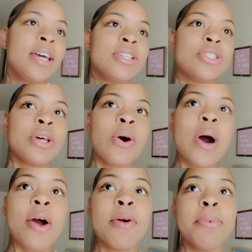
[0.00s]
So
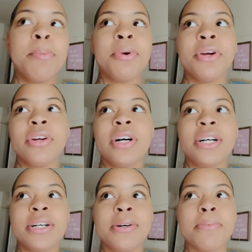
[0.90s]
I remember
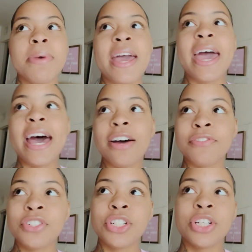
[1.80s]
when
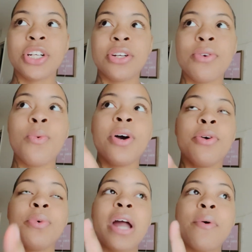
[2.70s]

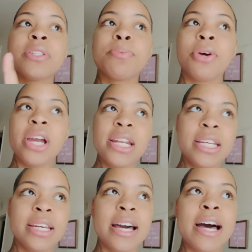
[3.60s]
I was
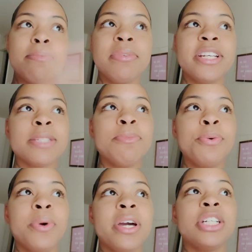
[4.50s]
pregnant, God blessed me
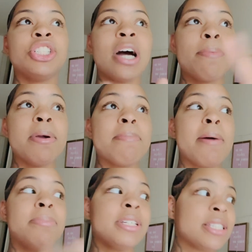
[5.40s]
with a job in my
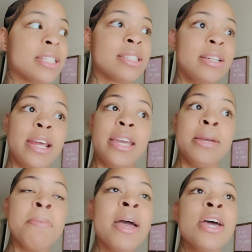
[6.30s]
big sister
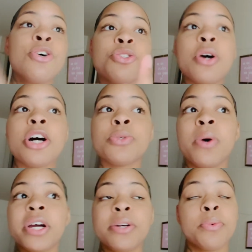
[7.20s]
name. So I was
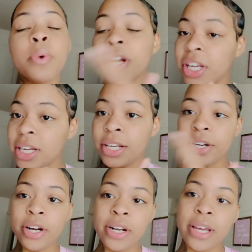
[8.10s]
working under
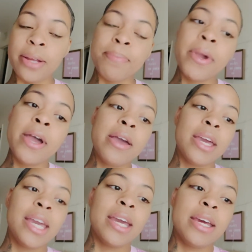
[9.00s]
her name,
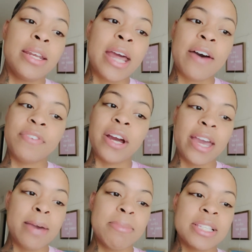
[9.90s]
and after I
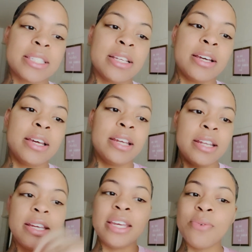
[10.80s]
had my
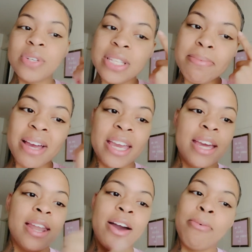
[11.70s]
son, it was in my
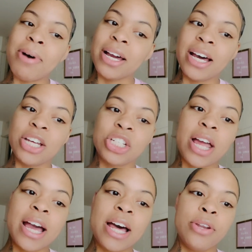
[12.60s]
head like, oh my gosh,
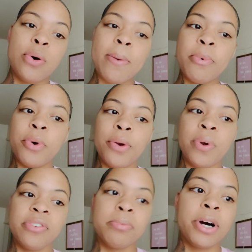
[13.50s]
like I know I'm gonna want to
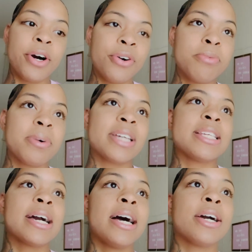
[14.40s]
work from home because
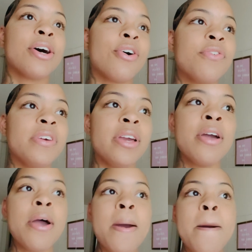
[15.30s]
I got Kobe.
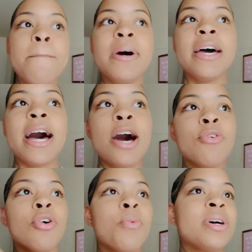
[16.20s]
But I
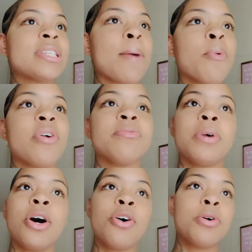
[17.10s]
don't know what type of work from
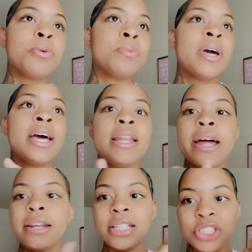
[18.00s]
home,
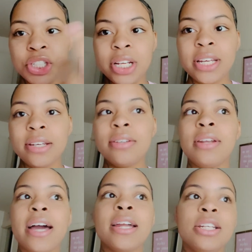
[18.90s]
like a legit
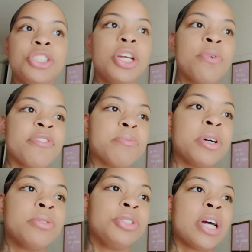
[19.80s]
work from
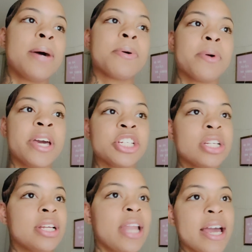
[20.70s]
home job gonna
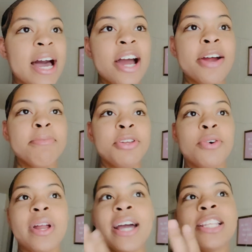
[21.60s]
actually like hire me,
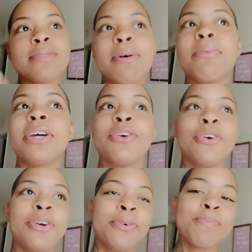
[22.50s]
knowing I got this in my
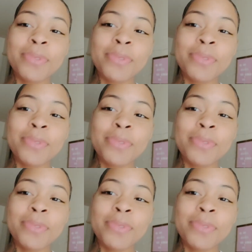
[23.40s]
background.